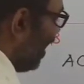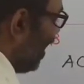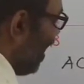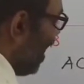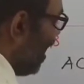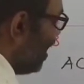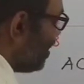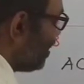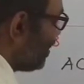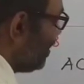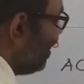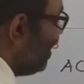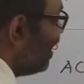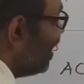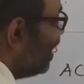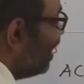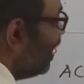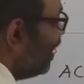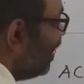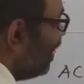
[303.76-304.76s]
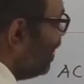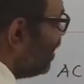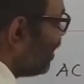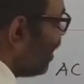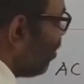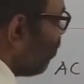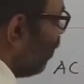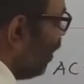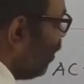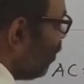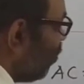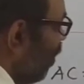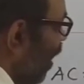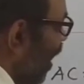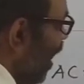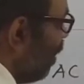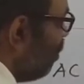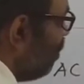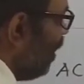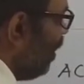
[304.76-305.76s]
AC is equal to
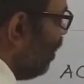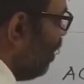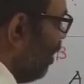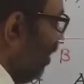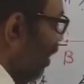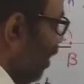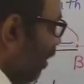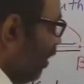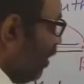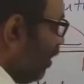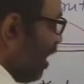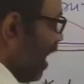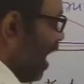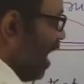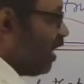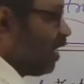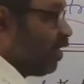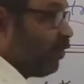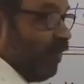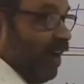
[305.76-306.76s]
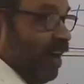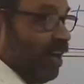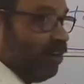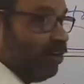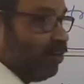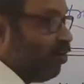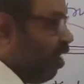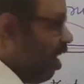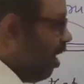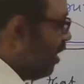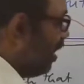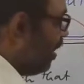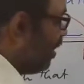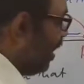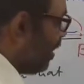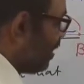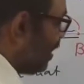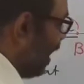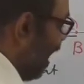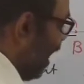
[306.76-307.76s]
AB. transfer to
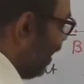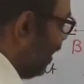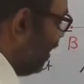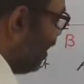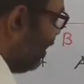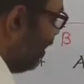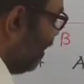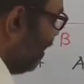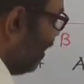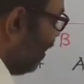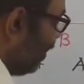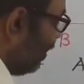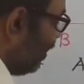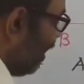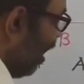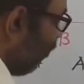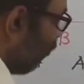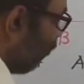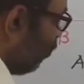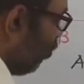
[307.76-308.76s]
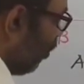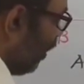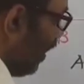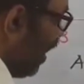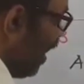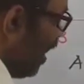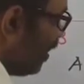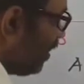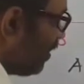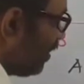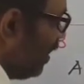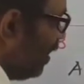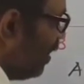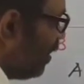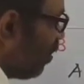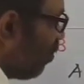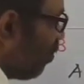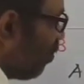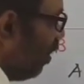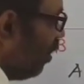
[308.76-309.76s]
another side. Therefore, AC
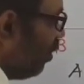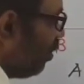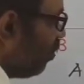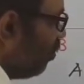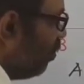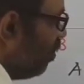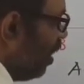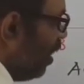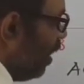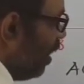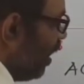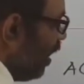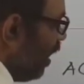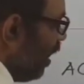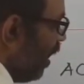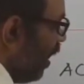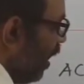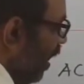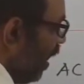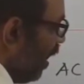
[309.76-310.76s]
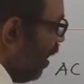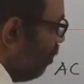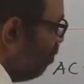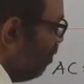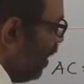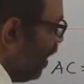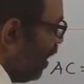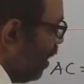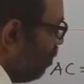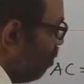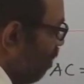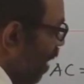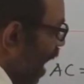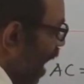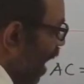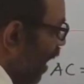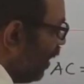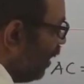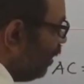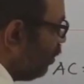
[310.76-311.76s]
is equal to AB
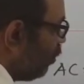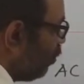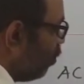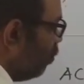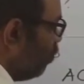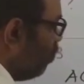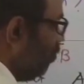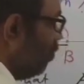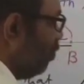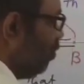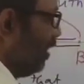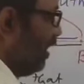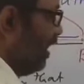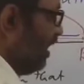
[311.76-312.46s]
by 2.